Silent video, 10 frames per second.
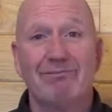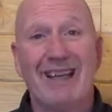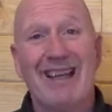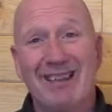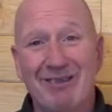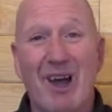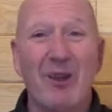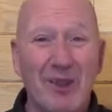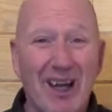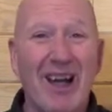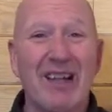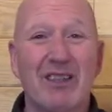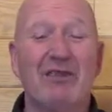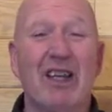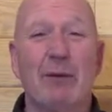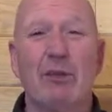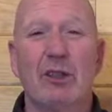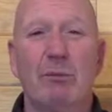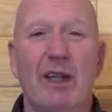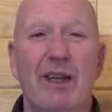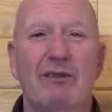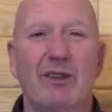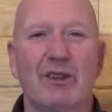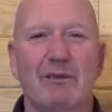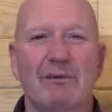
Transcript: and other kinds of damaging behaviors.